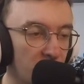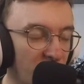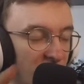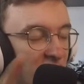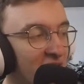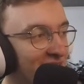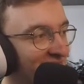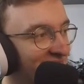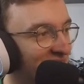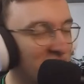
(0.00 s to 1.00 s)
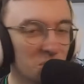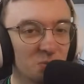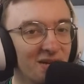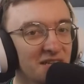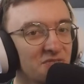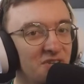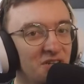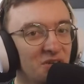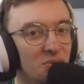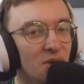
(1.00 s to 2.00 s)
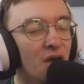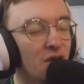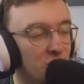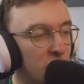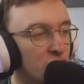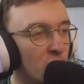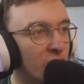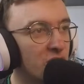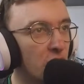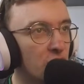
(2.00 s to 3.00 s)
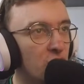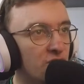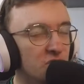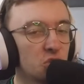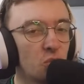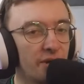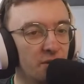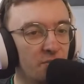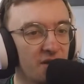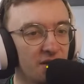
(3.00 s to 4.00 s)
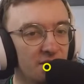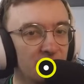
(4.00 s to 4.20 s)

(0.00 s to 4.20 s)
if you watched my last video, you know we got on Harvest quite a bit.